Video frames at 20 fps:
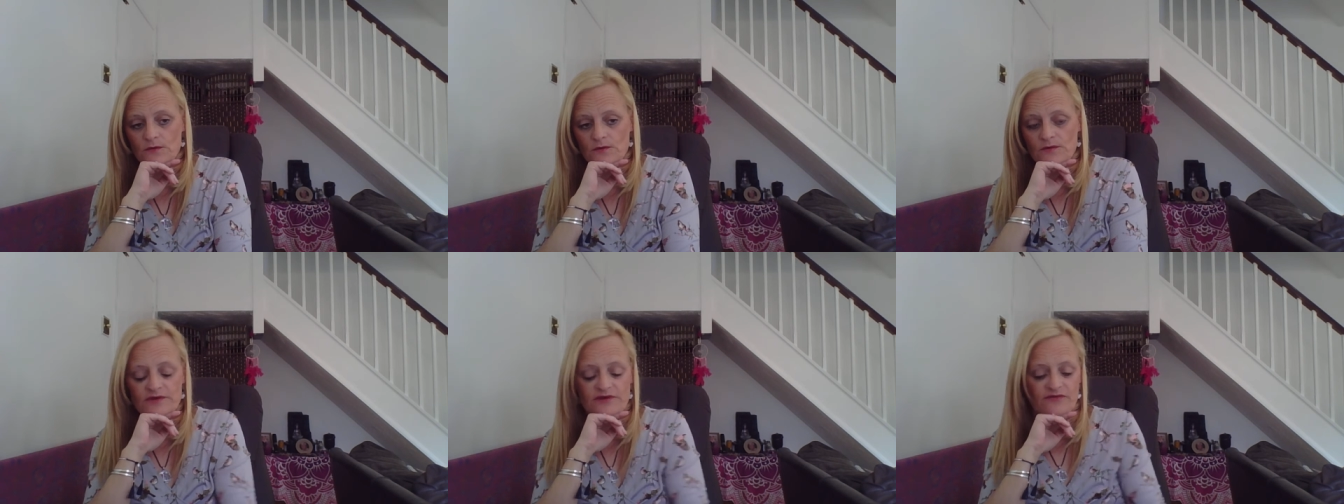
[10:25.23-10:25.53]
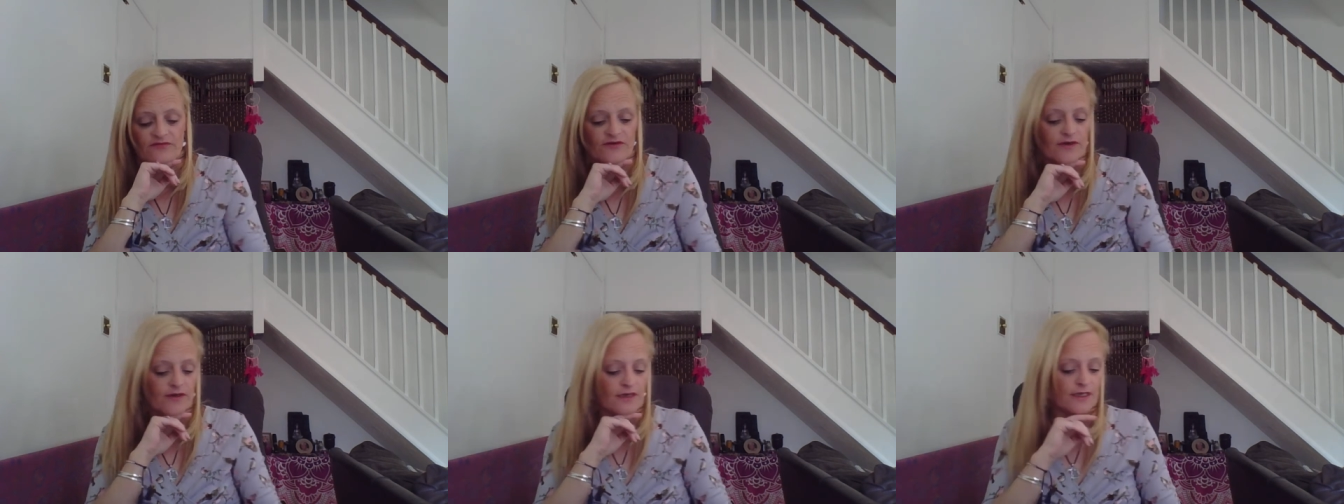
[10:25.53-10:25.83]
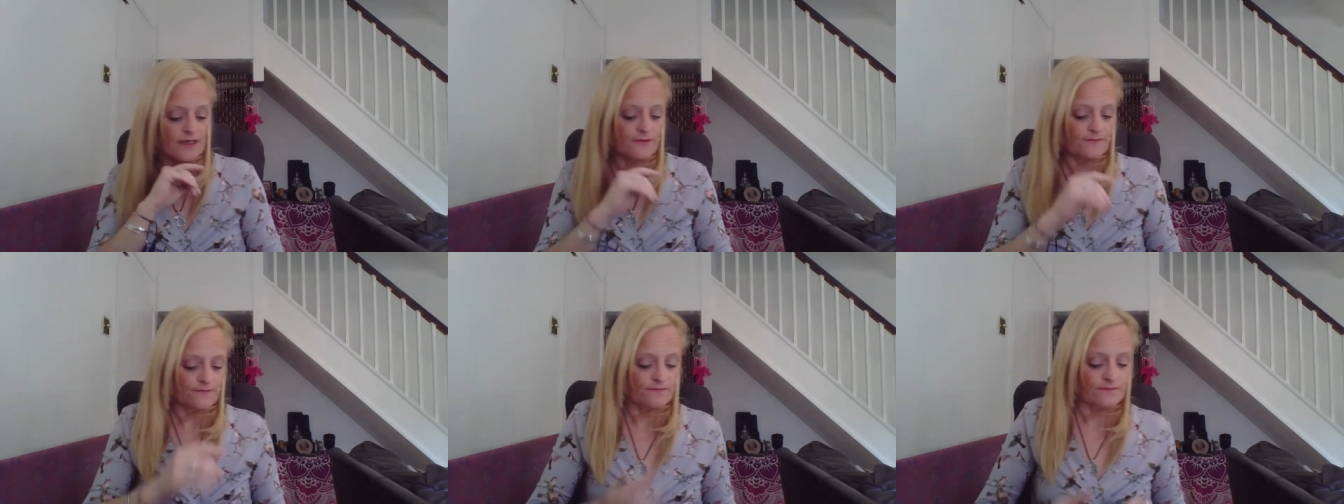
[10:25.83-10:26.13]

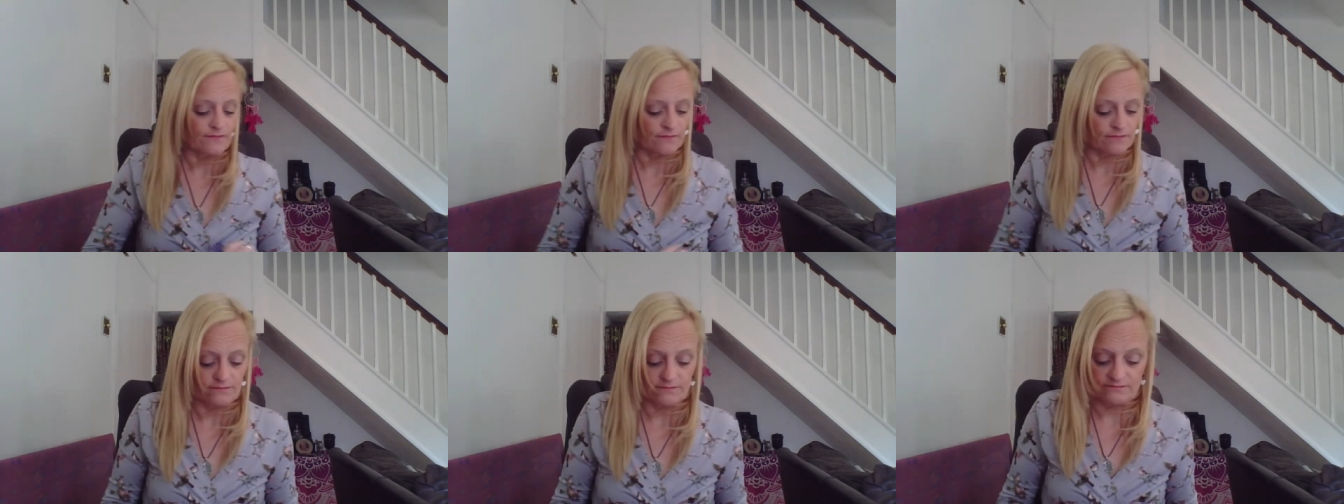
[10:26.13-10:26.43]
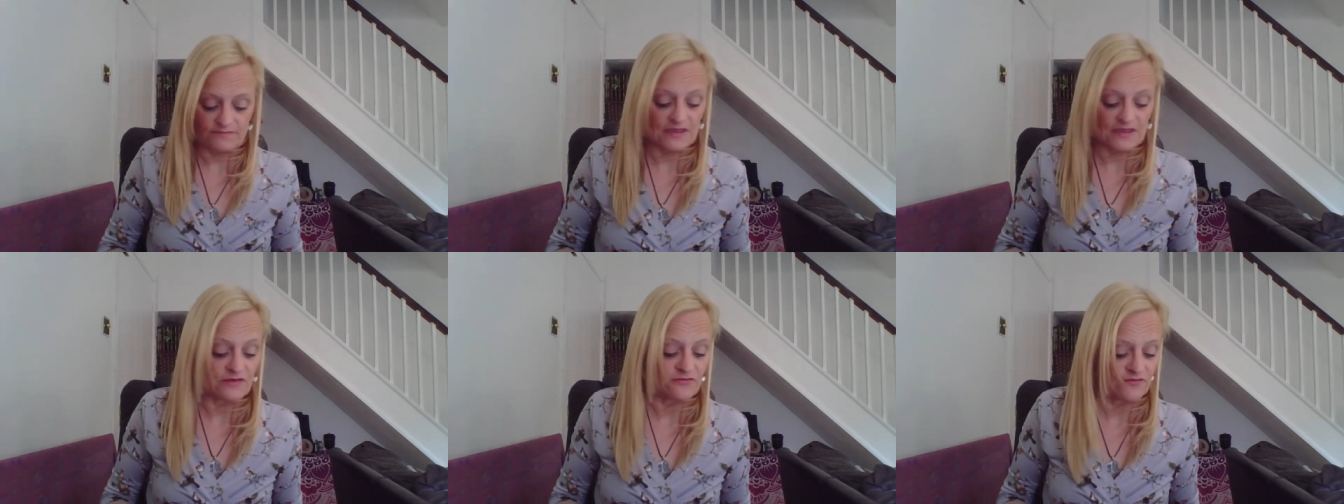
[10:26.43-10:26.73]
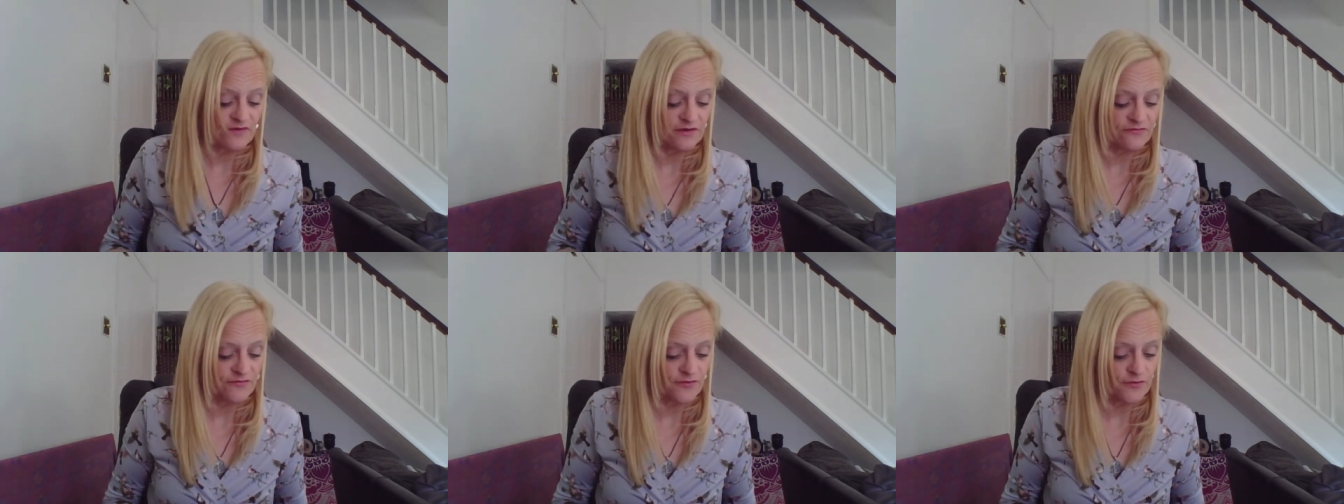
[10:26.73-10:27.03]
Definitely.
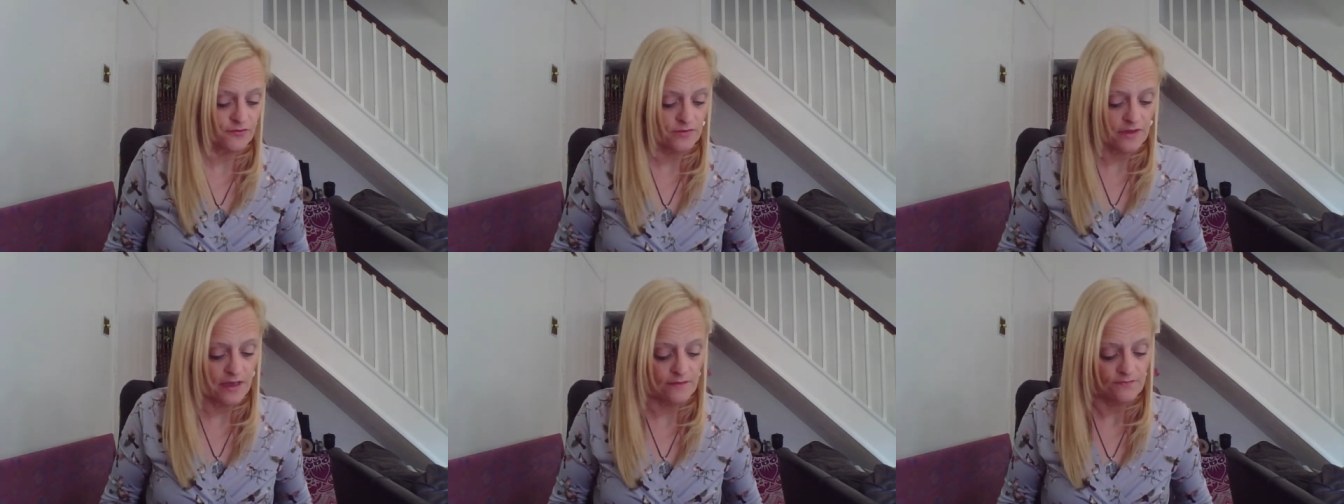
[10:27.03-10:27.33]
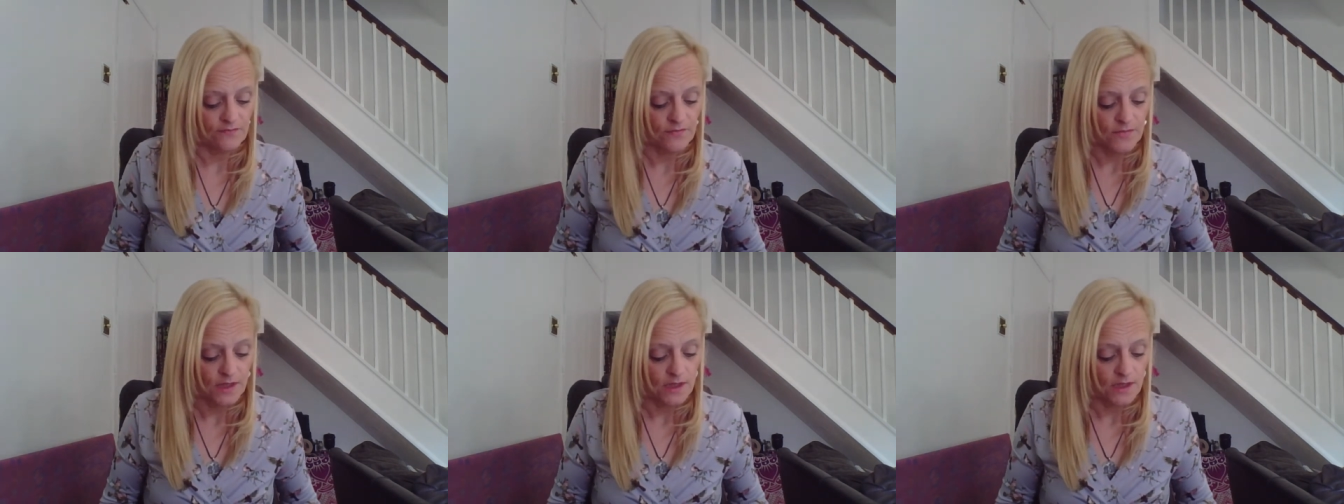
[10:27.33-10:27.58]
Definitely feel that.